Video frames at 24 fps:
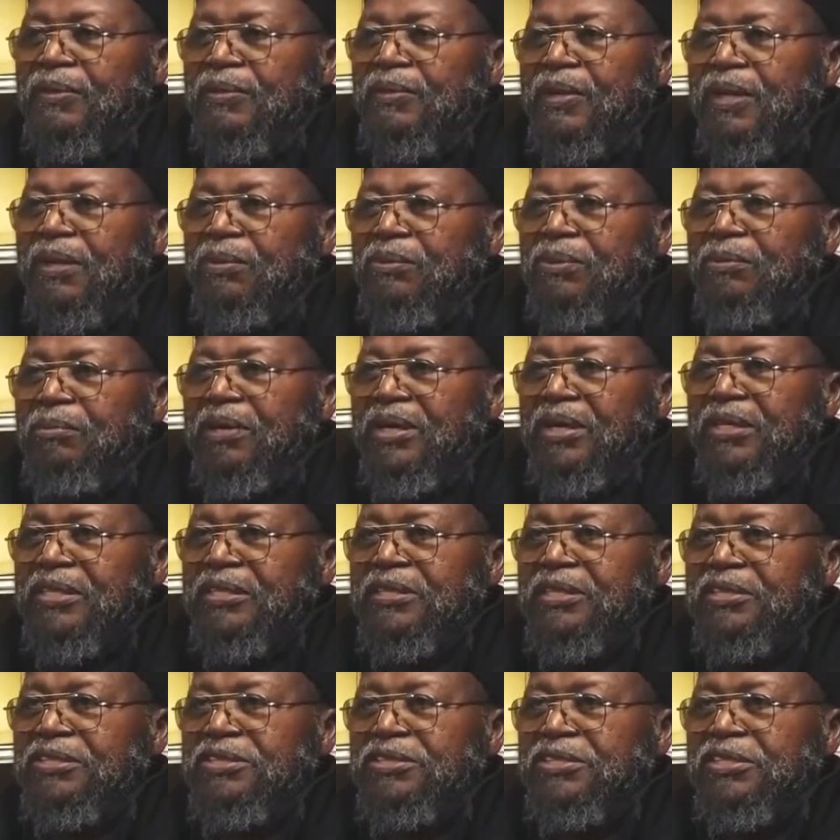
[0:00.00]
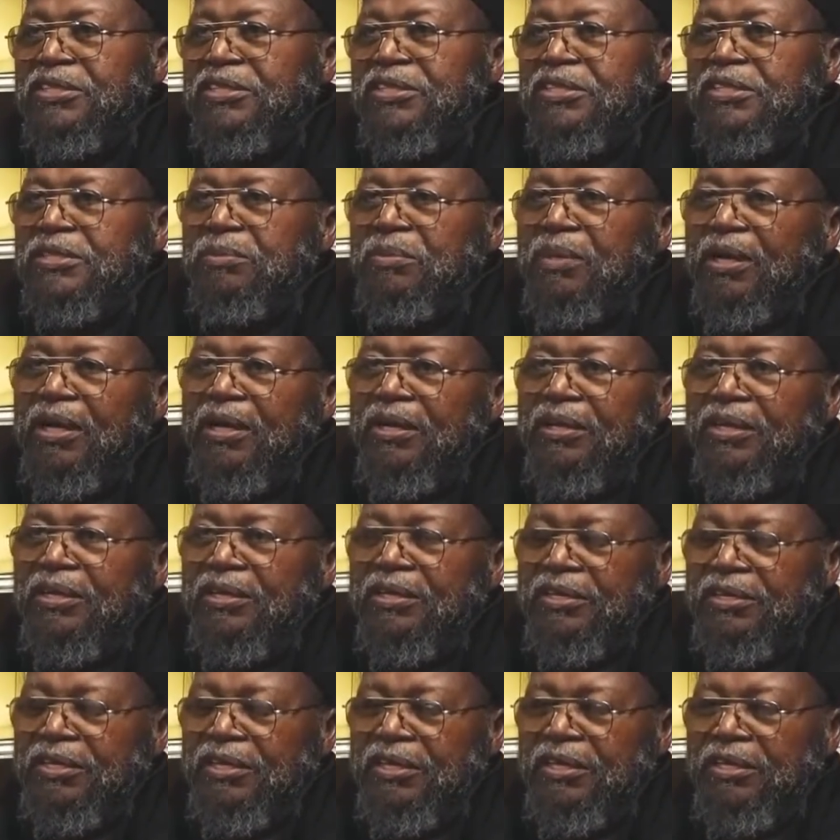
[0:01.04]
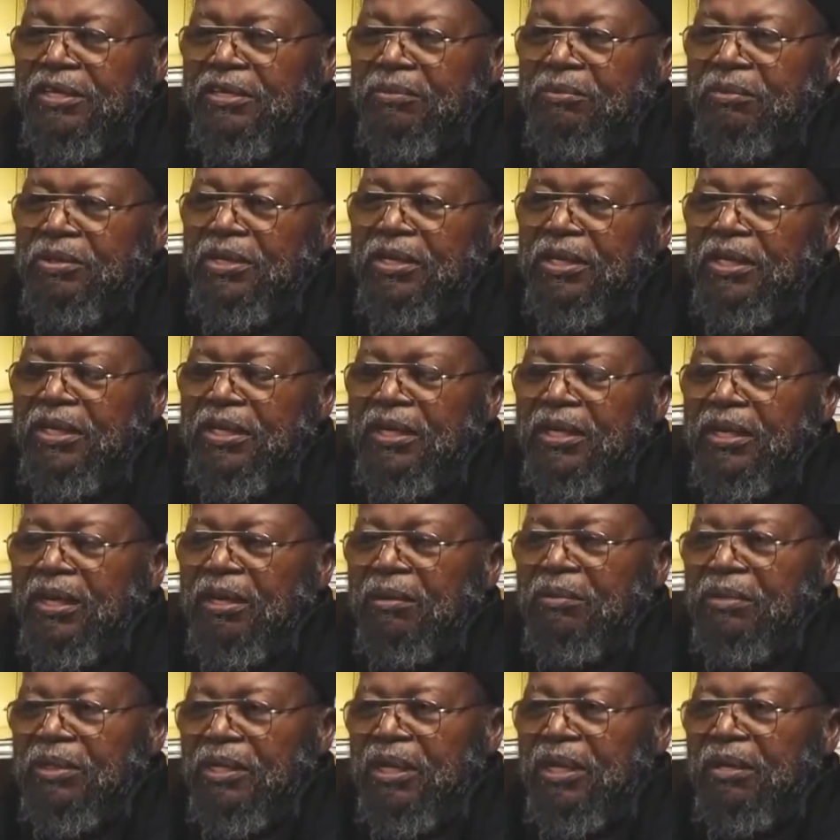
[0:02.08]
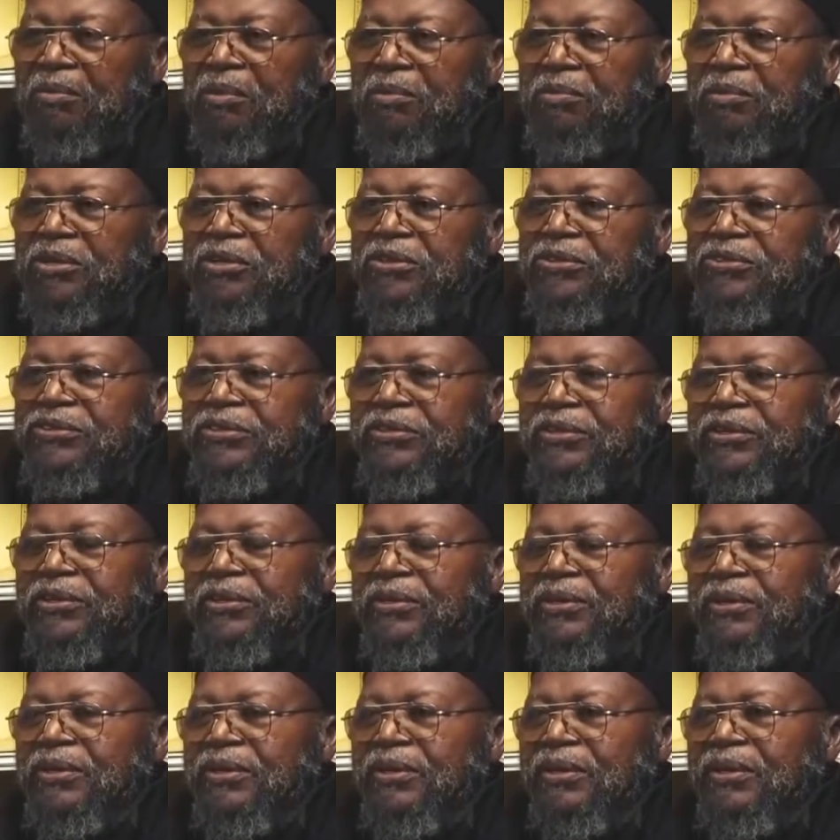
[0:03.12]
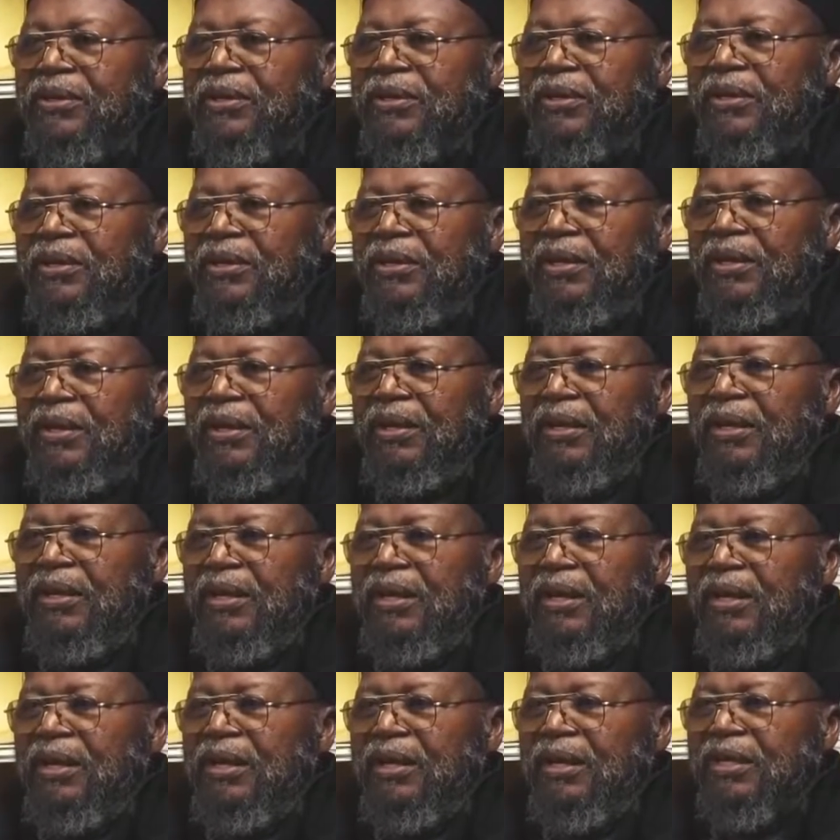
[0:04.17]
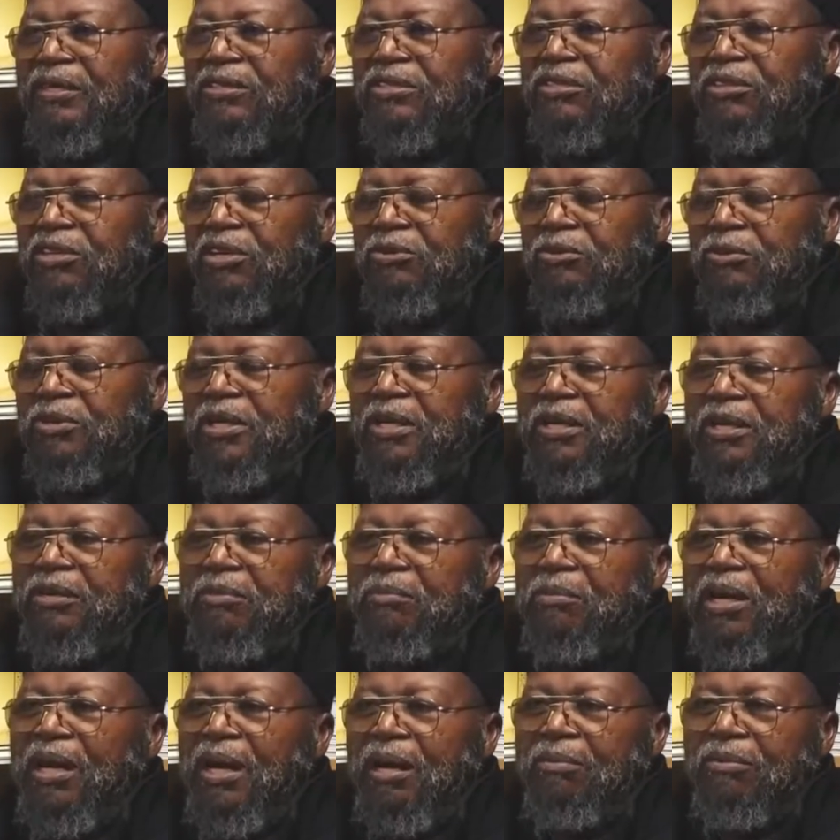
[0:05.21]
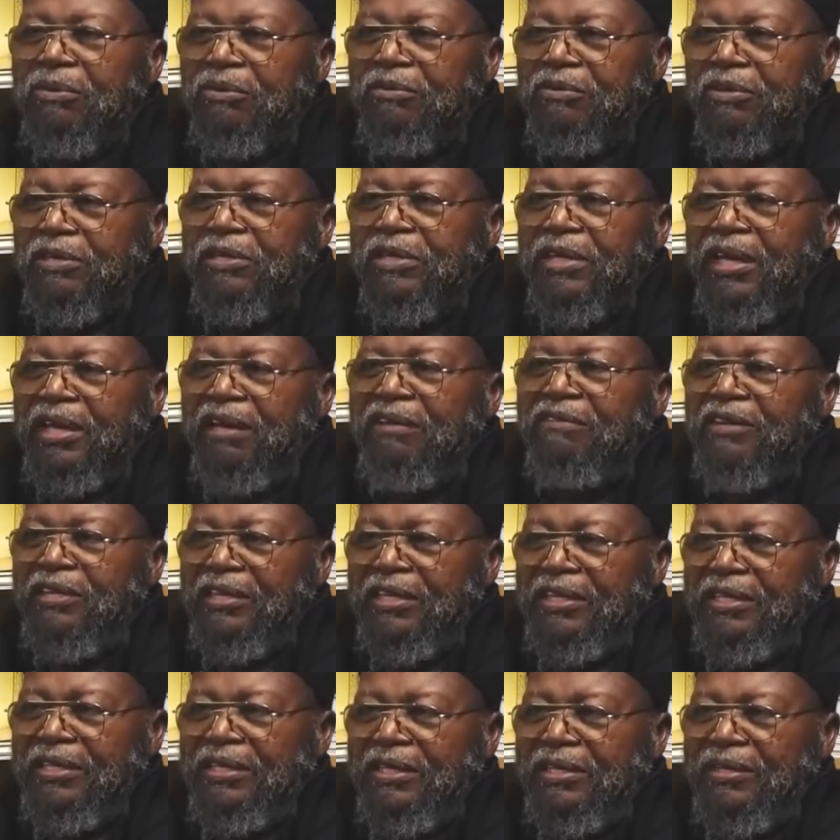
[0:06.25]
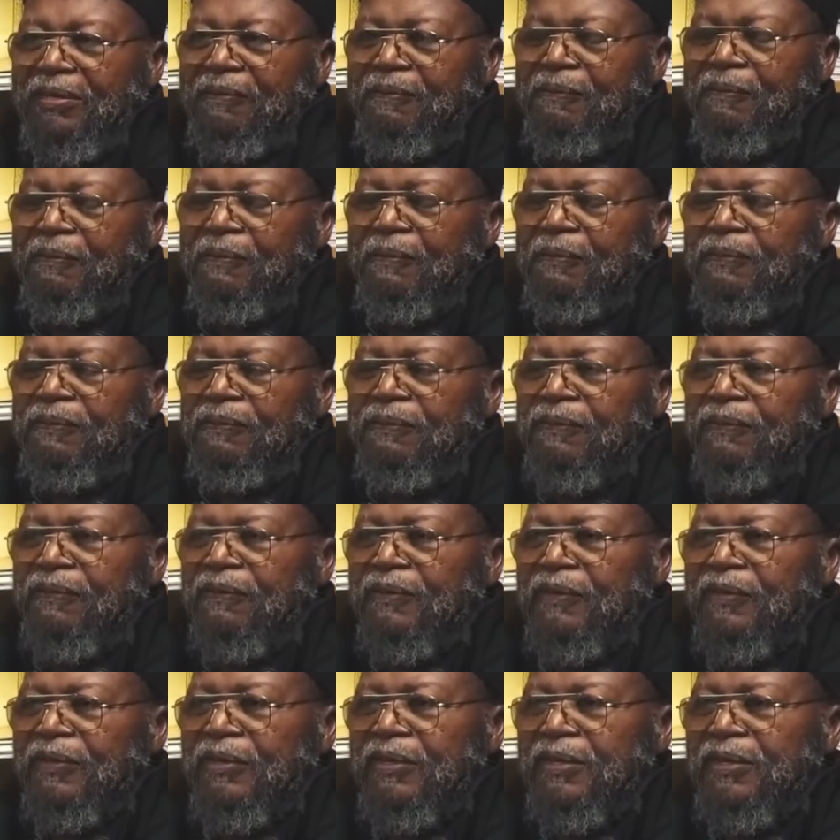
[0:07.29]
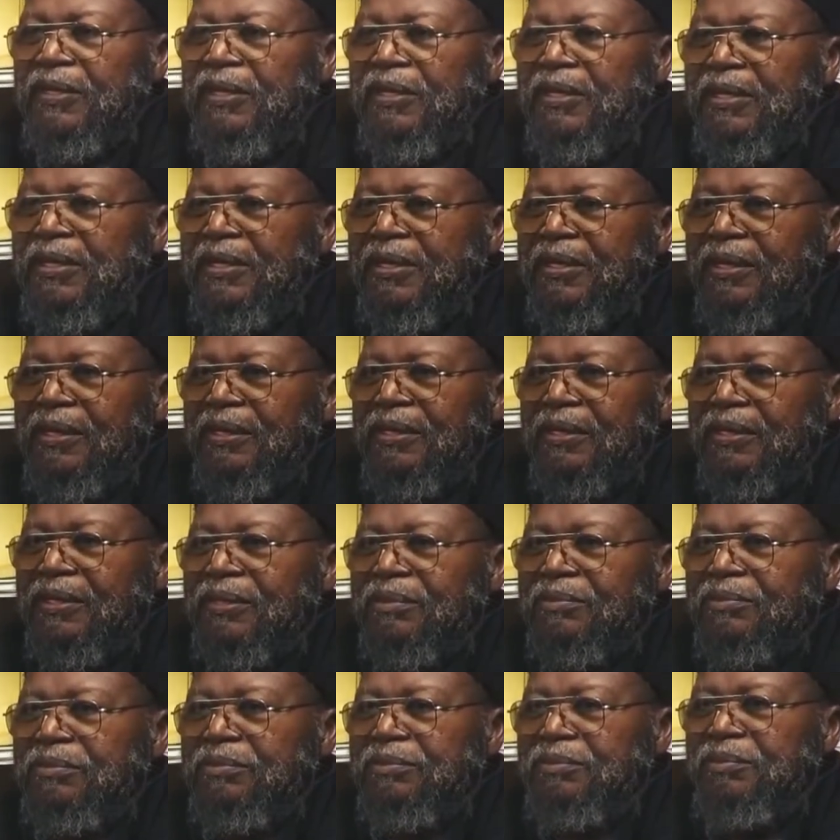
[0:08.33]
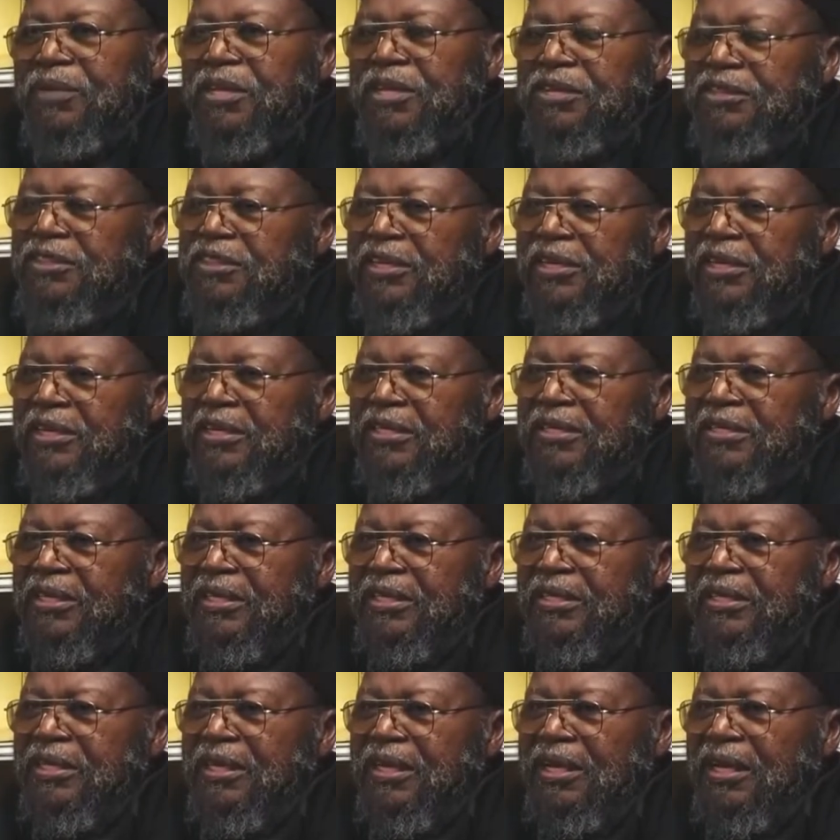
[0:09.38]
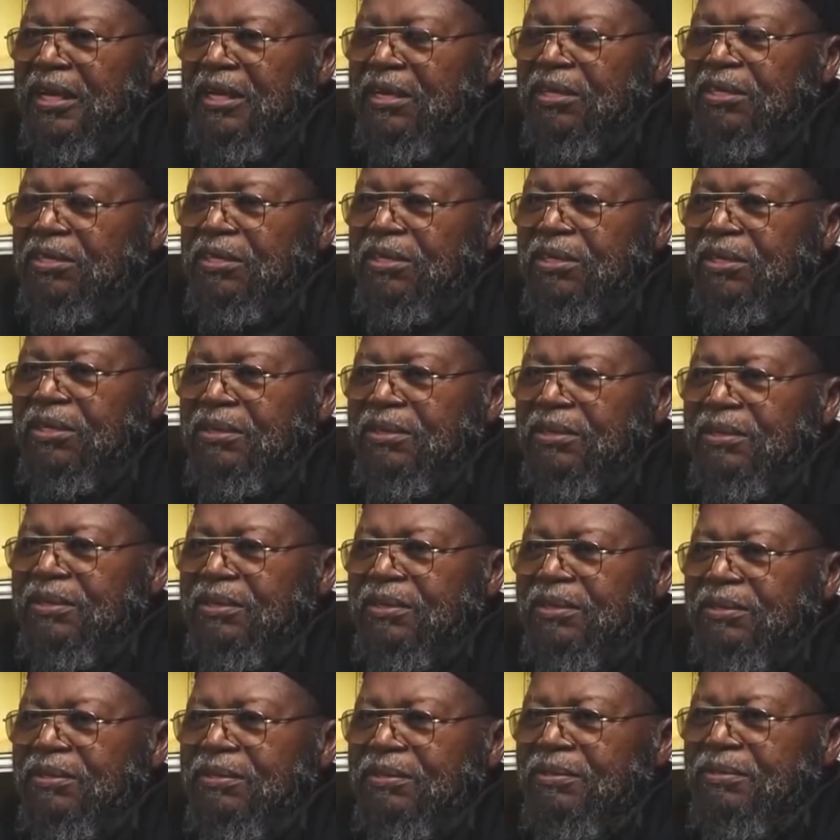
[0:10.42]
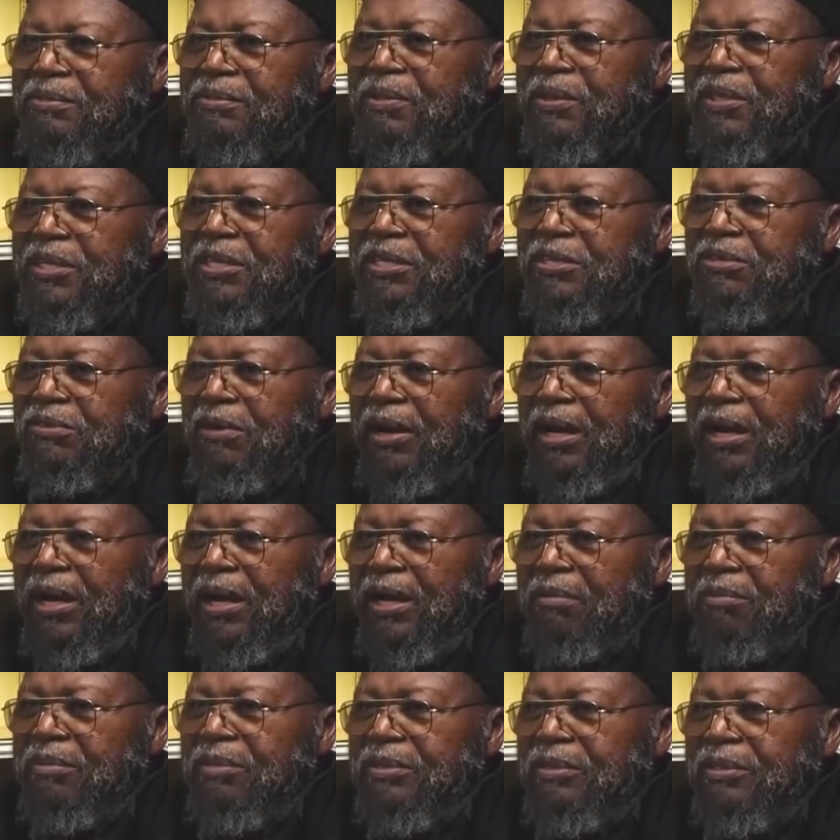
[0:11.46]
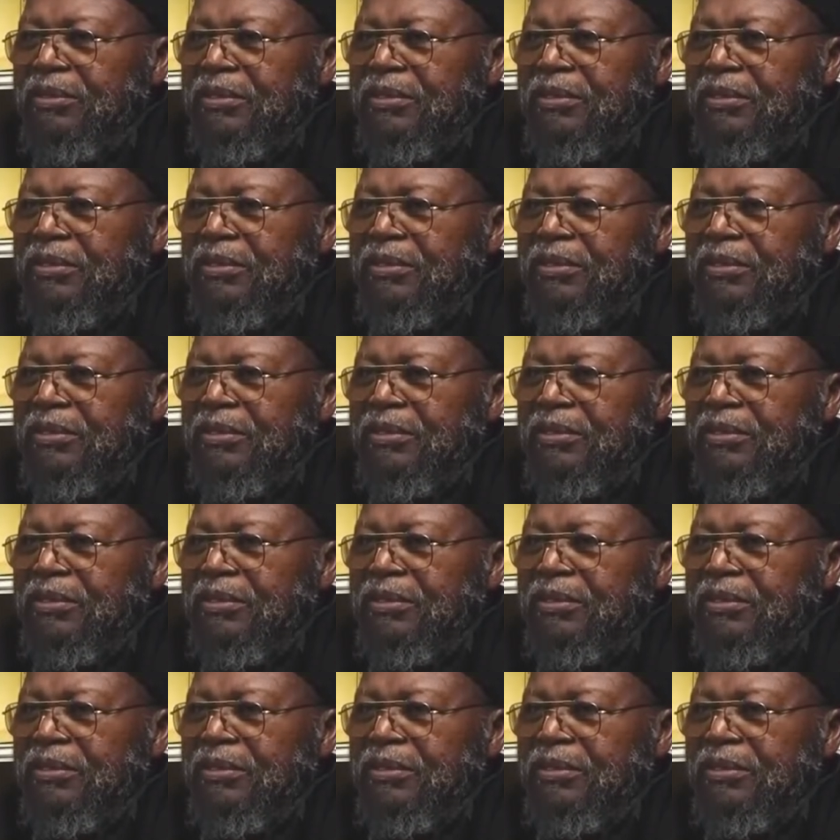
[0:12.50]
When I went back to the church, about another year being there, I became a minister. And I started reading the Bible real heavily. And many things that I couldn't really grab,